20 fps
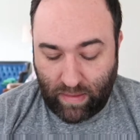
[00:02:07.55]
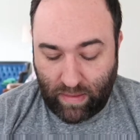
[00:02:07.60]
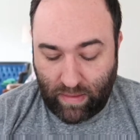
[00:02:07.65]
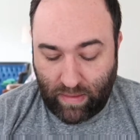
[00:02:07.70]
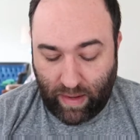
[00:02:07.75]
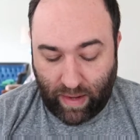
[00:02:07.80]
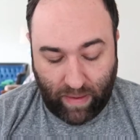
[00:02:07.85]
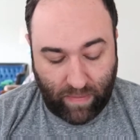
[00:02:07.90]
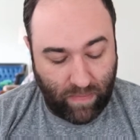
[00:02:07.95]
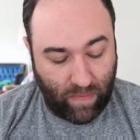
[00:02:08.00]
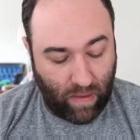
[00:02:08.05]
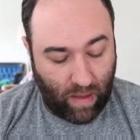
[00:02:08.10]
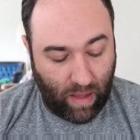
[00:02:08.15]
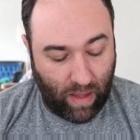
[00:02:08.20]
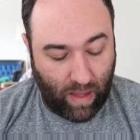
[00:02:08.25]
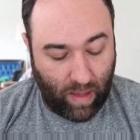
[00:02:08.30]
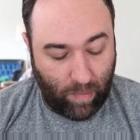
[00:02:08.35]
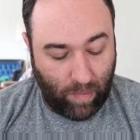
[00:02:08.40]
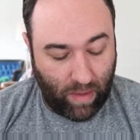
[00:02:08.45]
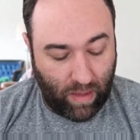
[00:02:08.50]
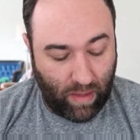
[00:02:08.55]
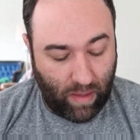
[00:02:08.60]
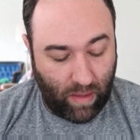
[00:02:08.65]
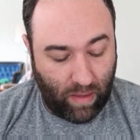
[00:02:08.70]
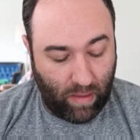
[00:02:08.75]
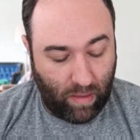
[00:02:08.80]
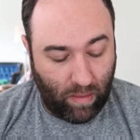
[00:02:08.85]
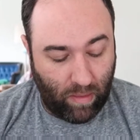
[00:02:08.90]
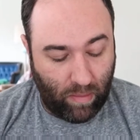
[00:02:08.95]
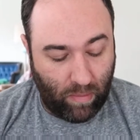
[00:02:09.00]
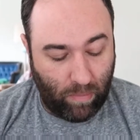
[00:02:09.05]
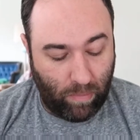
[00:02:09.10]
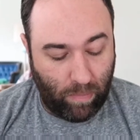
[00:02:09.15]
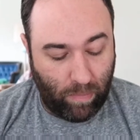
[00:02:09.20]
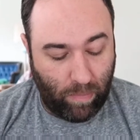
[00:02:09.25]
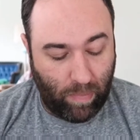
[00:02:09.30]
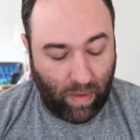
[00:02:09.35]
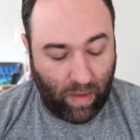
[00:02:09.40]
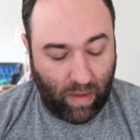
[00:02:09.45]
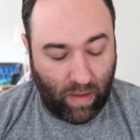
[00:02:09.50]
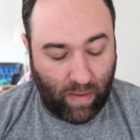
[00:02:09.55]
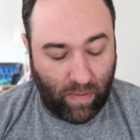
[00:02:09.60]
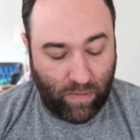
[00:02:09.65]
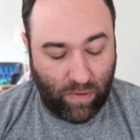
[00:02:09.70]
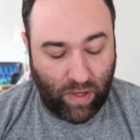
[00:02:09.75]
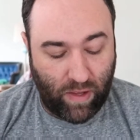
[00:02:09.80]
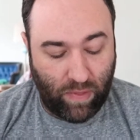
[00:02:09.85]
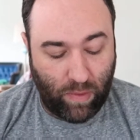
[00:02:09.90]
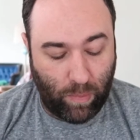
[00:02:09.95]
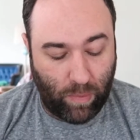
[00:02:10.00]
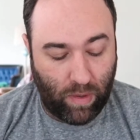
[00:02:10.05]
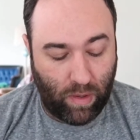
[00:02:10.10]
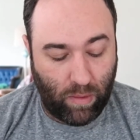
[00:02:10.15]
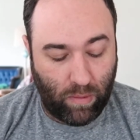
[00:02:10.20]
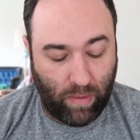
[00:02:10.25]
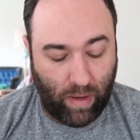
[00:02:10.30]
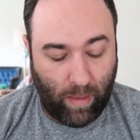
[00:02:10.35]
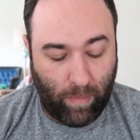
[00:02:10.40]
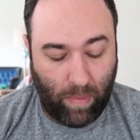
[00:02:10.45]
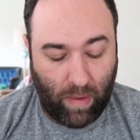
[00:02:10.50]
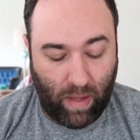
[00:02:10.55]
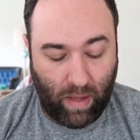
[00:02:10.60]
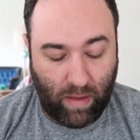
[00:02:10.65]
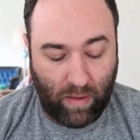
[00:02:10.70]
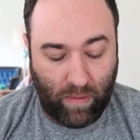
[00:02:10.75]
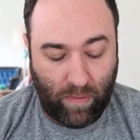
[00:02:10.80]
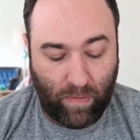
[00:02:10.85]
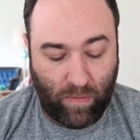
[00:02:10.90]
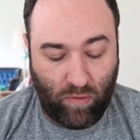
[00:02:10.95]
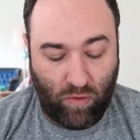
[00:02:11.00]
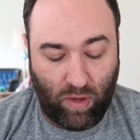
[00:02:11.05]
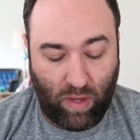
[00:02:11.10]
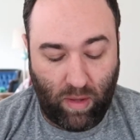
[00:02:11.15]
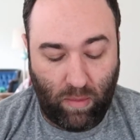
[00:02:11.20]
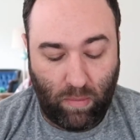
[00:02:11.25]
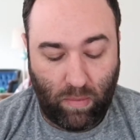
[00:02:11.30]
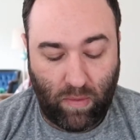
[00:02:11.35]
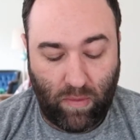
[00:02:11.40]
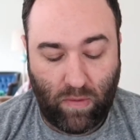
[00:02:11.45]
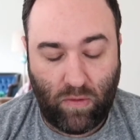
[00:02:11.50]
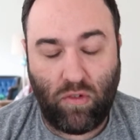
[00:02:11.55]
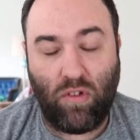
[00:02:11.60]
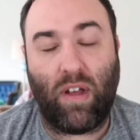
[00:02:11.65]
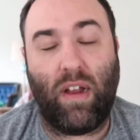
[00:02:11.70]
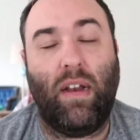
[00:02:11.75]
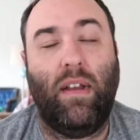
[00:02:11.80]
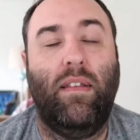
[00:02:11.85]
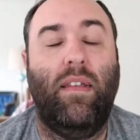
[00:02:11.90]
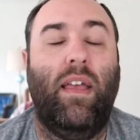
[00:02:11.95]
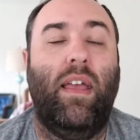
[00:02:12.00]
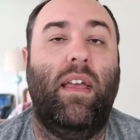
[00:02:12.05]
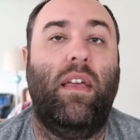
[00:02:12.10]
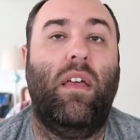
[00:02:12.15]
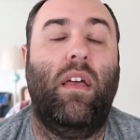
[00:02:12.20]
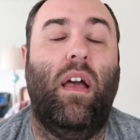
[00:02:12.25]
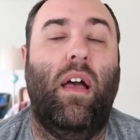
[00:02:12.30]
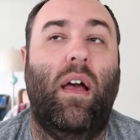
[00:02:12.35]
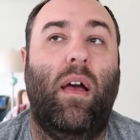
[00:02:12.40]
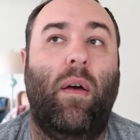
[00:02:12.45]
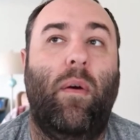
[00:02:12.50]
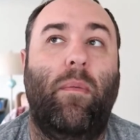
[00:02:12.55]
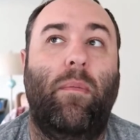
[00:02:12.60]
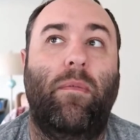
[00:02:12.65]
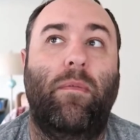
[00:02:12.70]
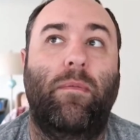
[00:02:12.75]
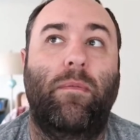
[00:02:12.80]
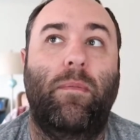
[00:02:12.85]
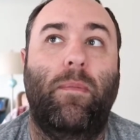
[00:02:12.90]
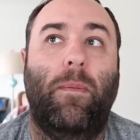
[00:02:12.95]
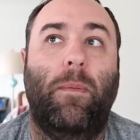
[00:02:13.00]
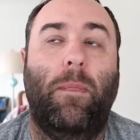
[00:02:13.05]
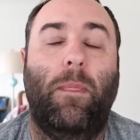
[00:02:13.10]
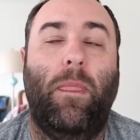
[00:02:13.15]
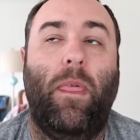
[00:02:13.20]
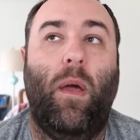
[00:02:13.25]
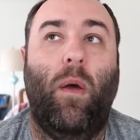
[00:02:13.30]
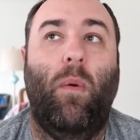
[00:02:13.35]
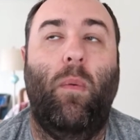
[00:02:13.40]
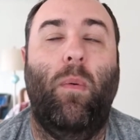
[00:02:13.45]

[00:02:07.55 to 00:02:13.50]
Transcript: decks Ami because she had to rid of Grandpa because she was trying to take the